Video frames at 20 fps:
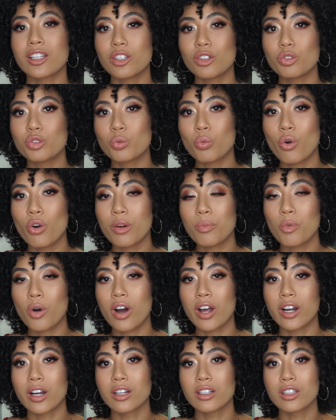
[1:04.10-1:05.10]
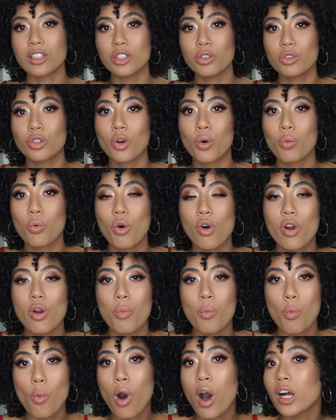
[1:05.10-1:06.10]
Use warm water,
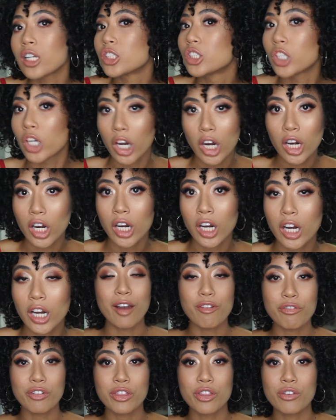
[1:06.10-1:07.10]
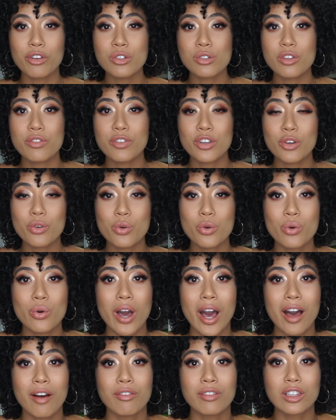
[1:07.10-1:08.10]
lukewarm water. And for those of you who
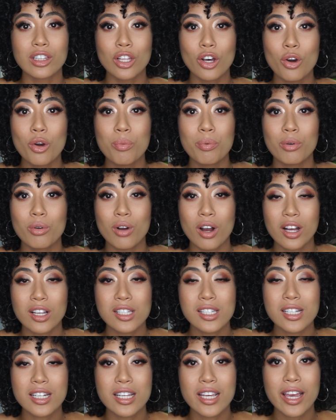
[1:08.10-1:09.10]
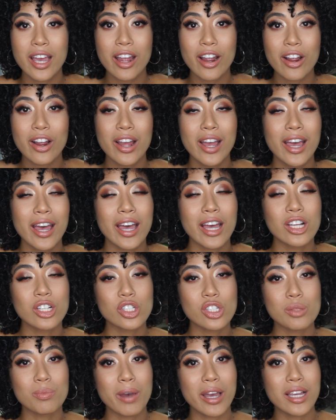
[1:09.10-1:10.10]
have low porosity hair, it
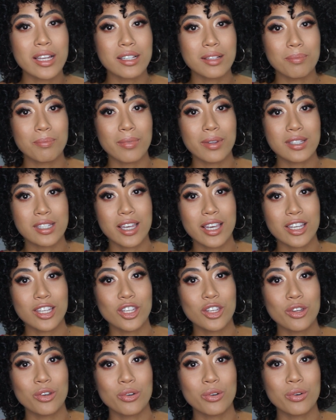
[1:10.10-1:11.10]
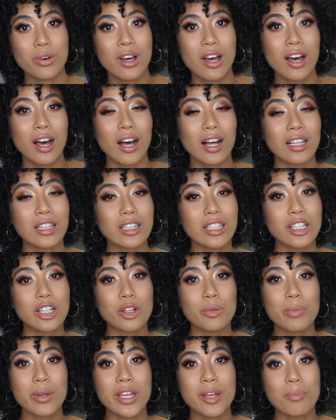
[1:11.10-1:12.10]
just might take you a
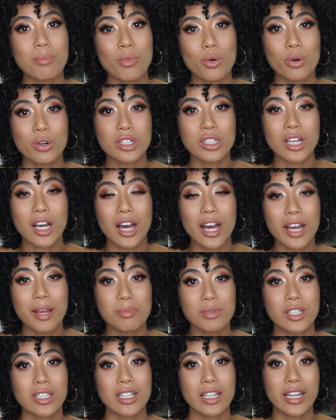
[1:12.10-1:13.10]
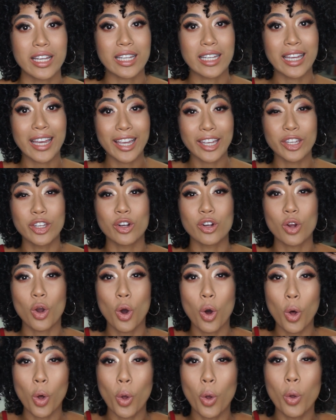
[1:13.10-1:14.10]
little bit more time to like get your
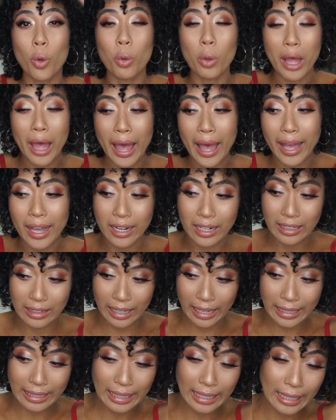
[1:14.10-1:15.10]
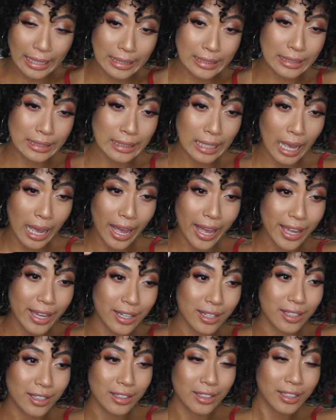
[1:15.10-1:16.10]
whole head and like inside